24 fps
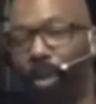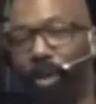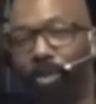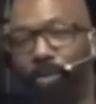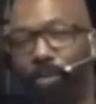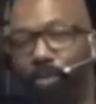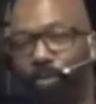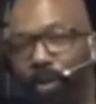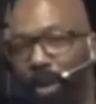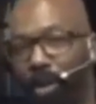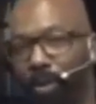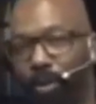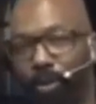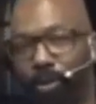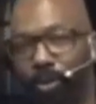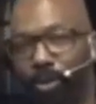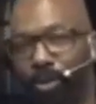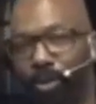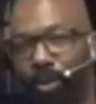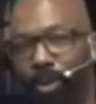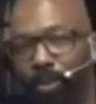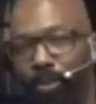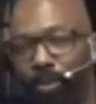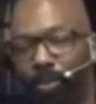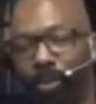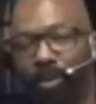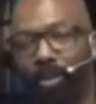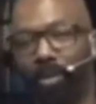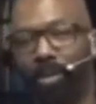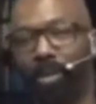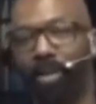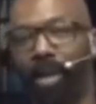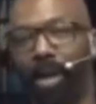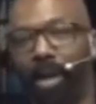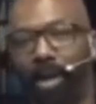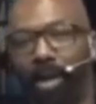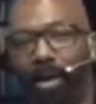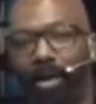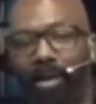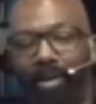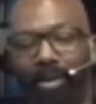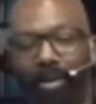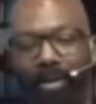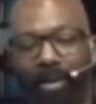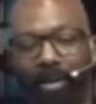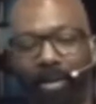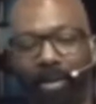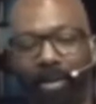and fellowship with
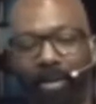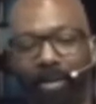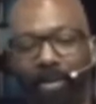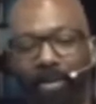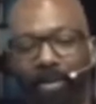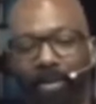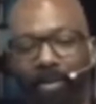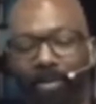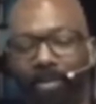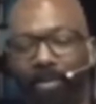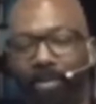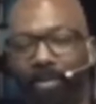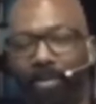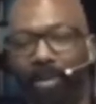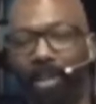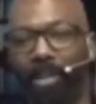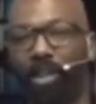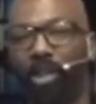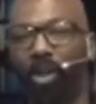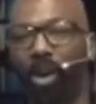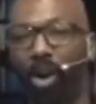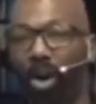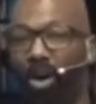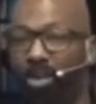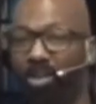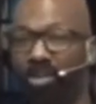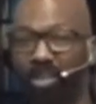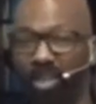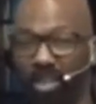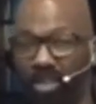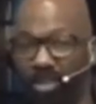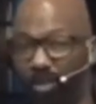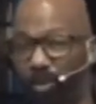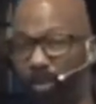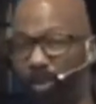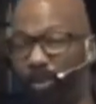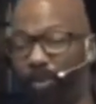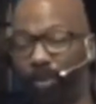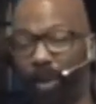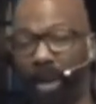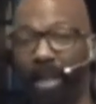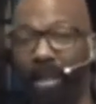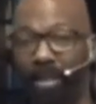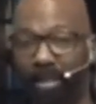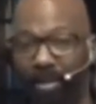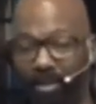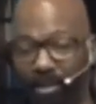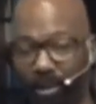God. It caused his
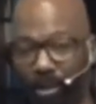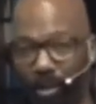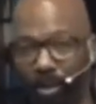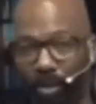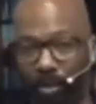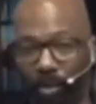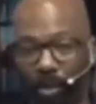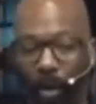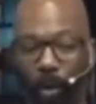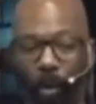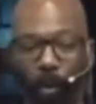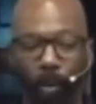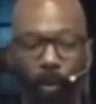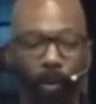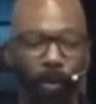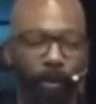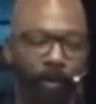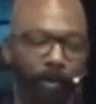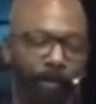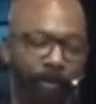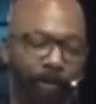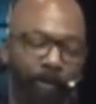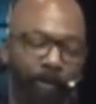faith to grow.